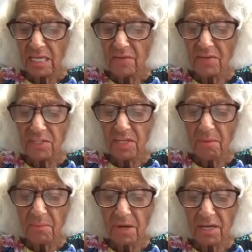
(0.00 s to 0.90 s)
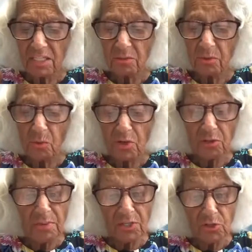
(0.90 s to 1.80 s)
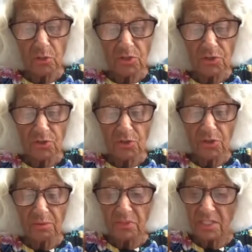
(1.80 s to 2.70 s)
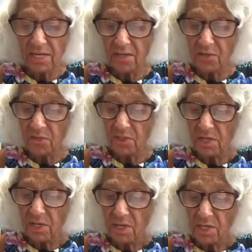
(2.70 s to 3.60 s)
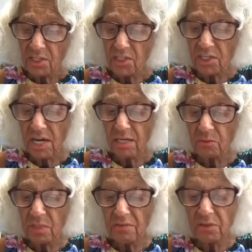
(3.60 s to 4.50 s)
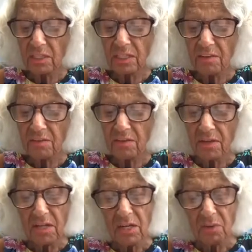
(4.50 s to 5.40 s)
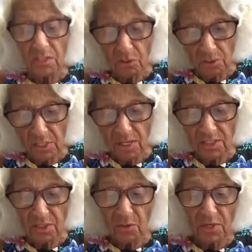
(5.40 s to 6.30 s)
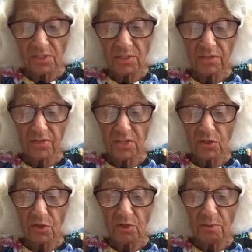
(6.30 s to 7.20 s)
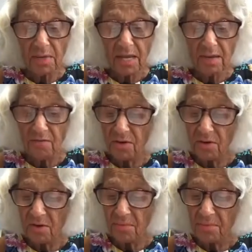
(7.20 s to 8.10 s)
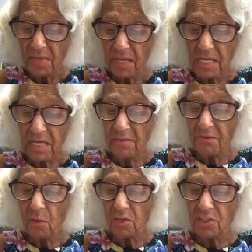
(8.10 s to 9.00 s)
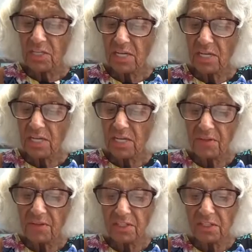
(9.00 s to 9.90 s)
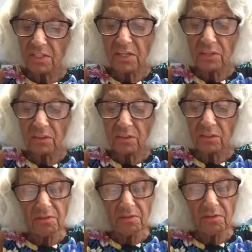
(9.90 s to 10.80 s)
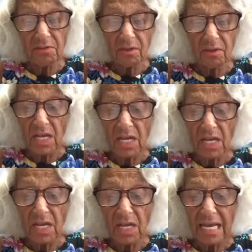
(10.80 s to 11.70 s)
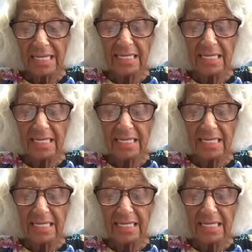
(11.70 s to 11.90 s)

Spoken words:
If it is not possible, whether by choice or circumstance, the child will have to live with those consequences of his or her behavior. If long-standing feelings of guilt are involved,